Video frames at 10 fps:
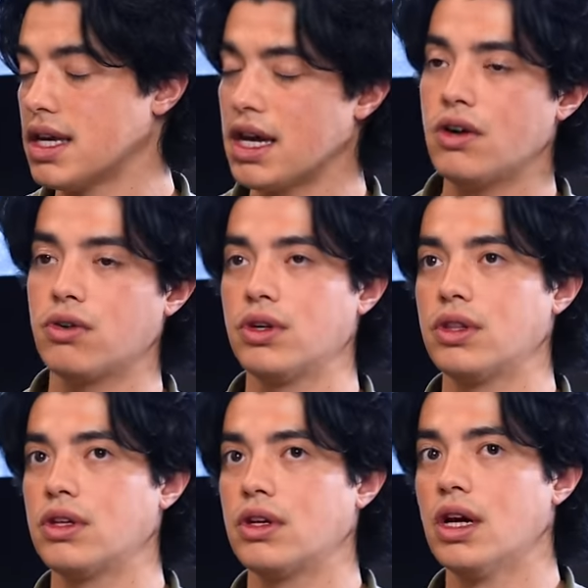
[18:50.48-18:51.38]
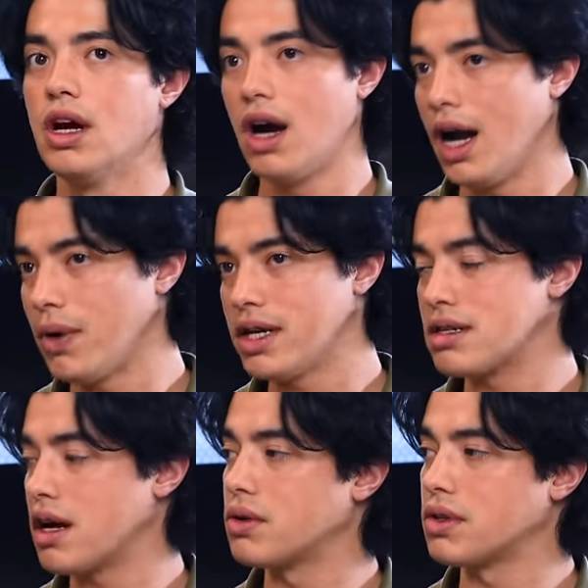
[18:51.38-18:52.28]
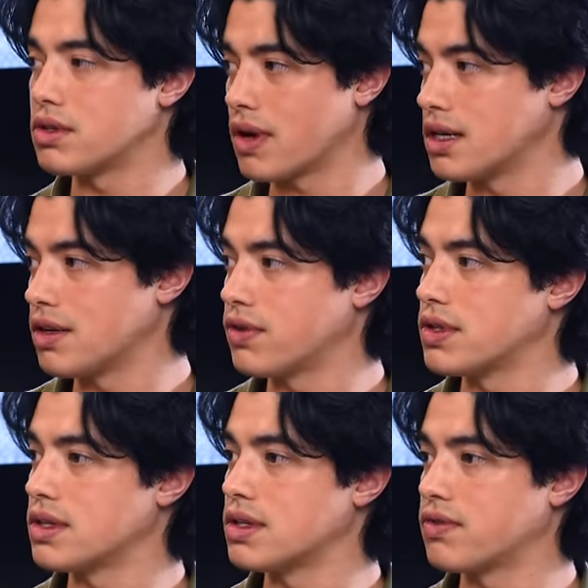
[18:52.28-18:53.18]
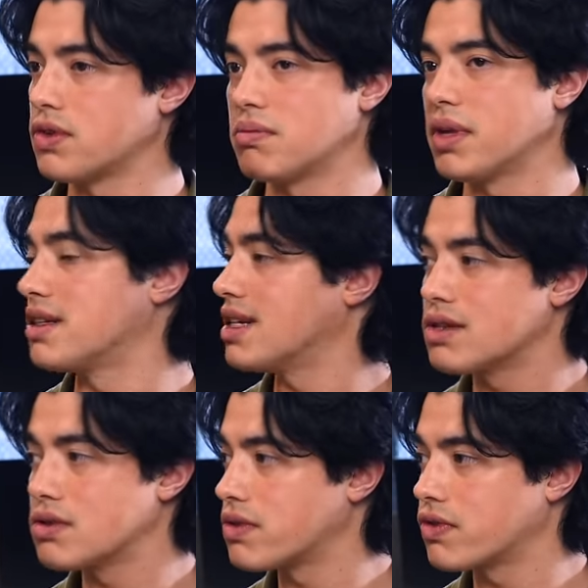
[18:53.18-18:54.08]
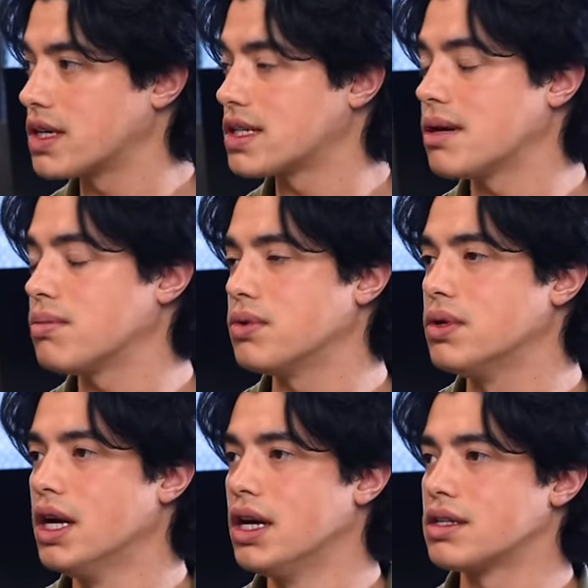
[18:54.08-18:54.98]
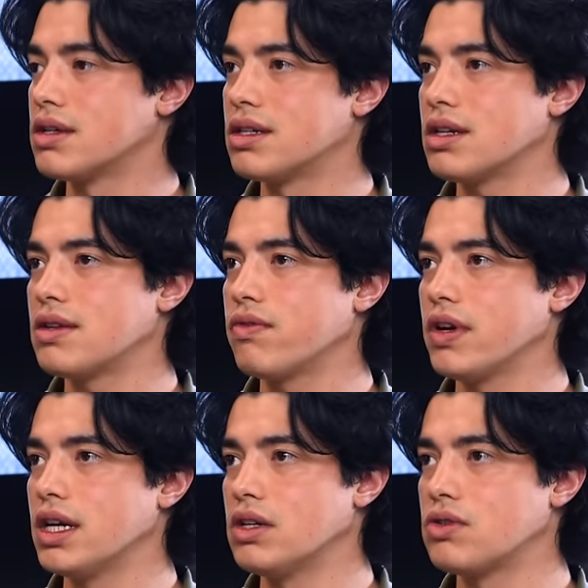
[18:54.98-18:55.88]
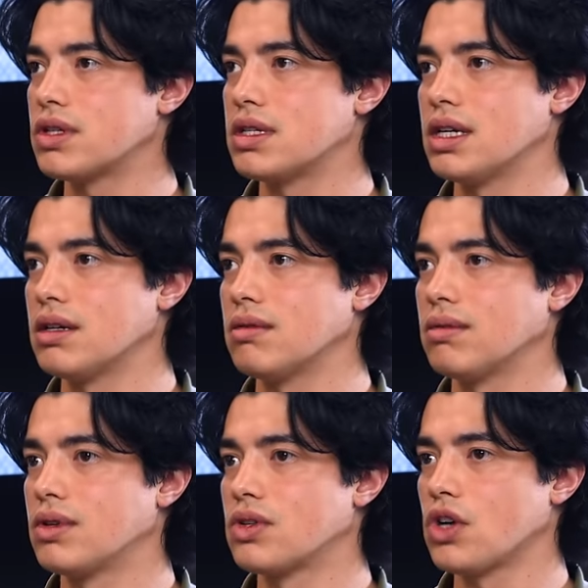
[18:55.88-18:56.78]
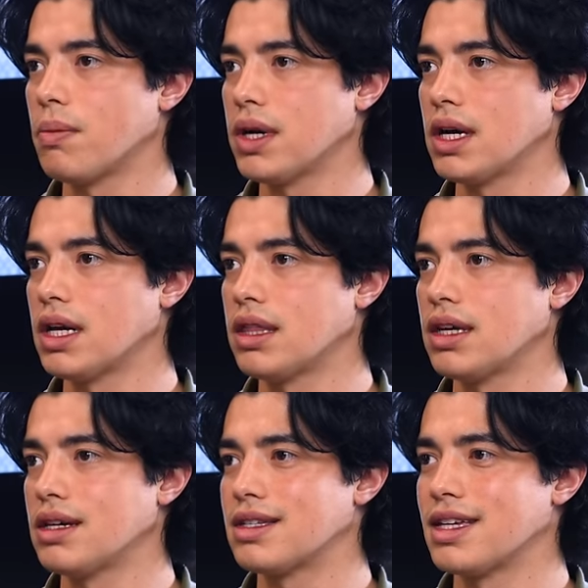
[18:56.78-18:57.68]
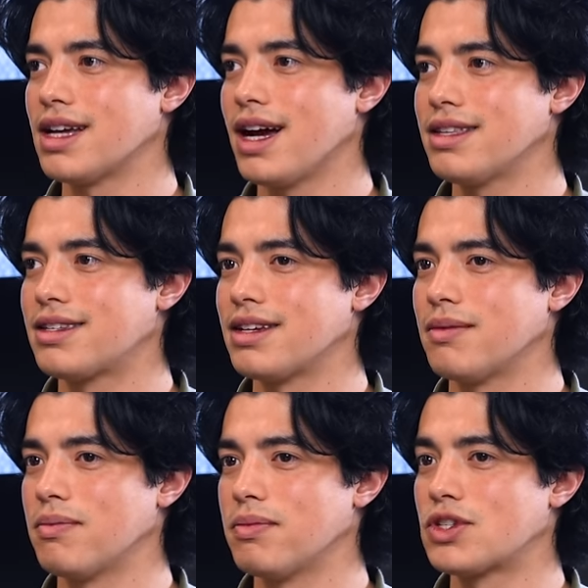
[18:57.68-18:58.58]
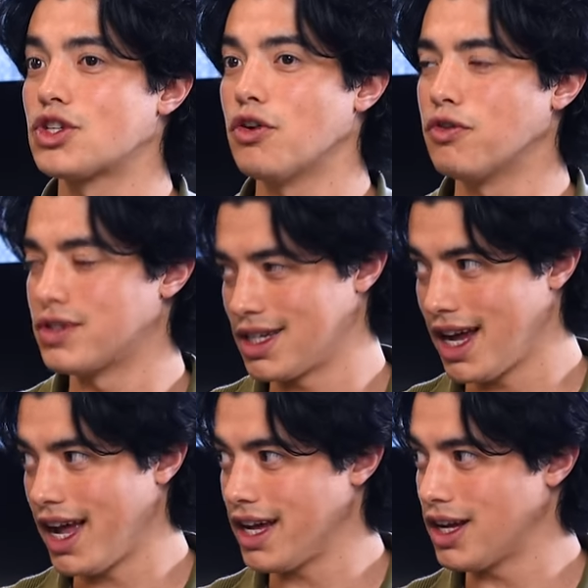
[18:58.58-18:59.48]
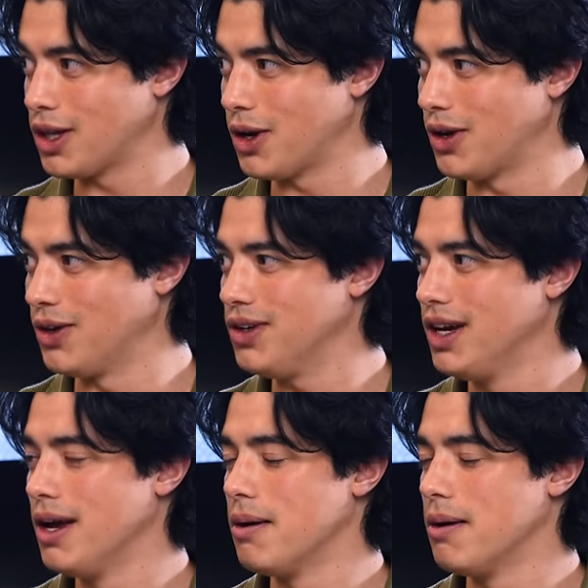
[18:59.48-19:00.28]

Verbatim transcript: there, or on the highway cycle, there's greater differences for like diesels, for example. So it's just a very interesting topic, and I think it's, it's hard to solve today alone, mm.